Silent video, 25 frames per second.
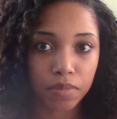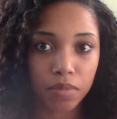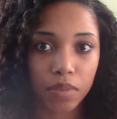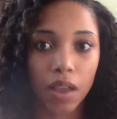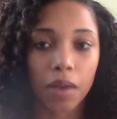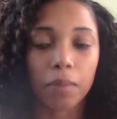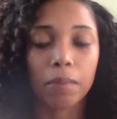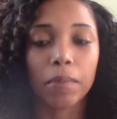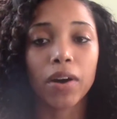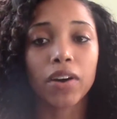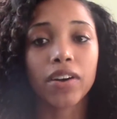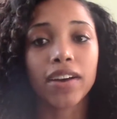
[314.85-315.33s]

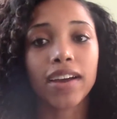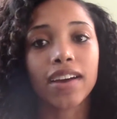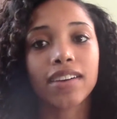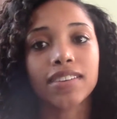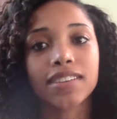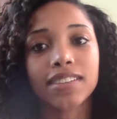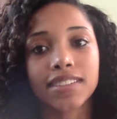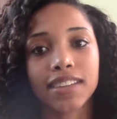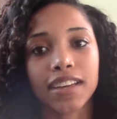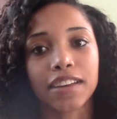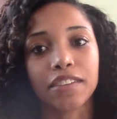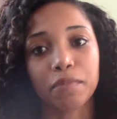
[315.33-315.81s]
milk out
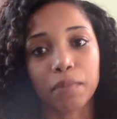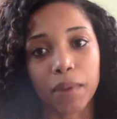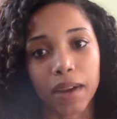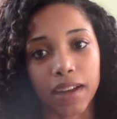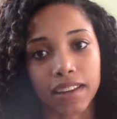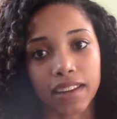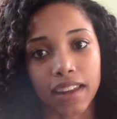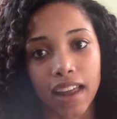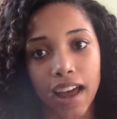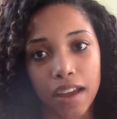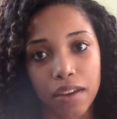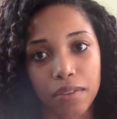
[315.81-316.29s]
to save my
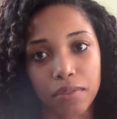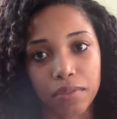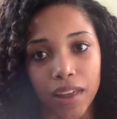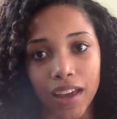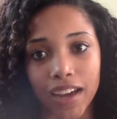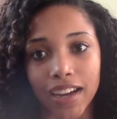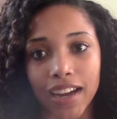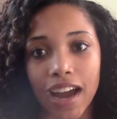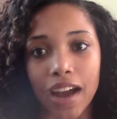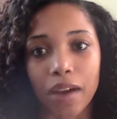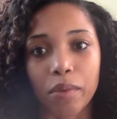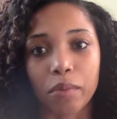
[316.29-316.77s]
life.
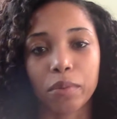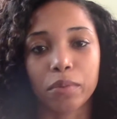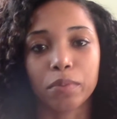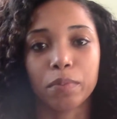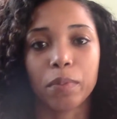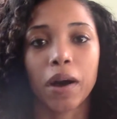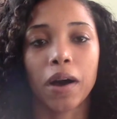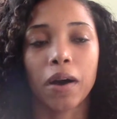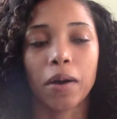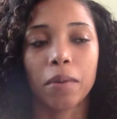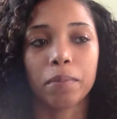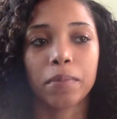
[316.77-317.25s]
Like, I would
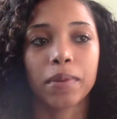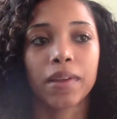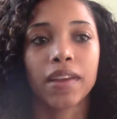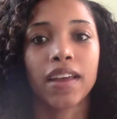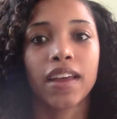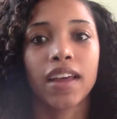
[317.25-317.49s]
pump